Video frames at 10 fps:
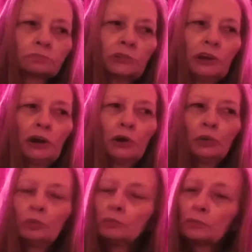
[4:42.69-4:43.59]
you
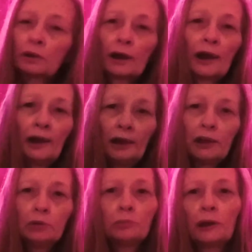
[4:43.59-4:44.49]
know, I
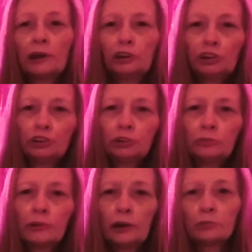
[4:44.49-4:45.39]
am a YouTube
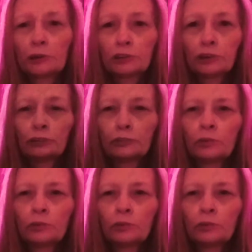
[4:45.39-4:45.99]
fan myself.